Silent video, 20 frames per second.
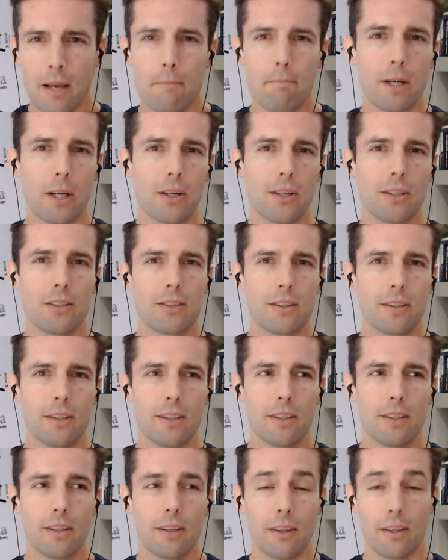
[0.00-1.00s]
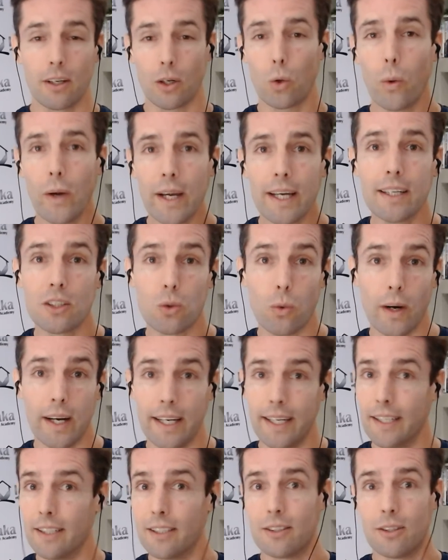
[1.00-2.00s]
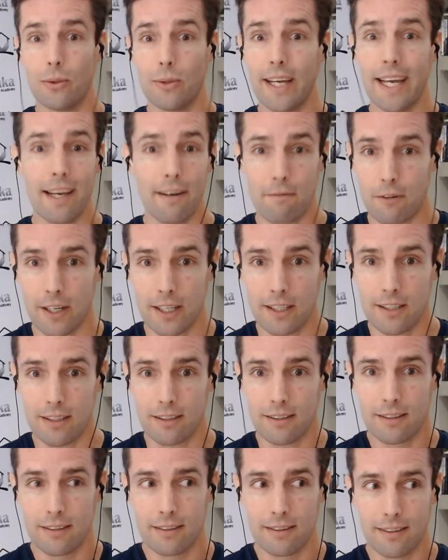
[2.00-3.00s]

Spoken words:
because the quickest way is to air freight it.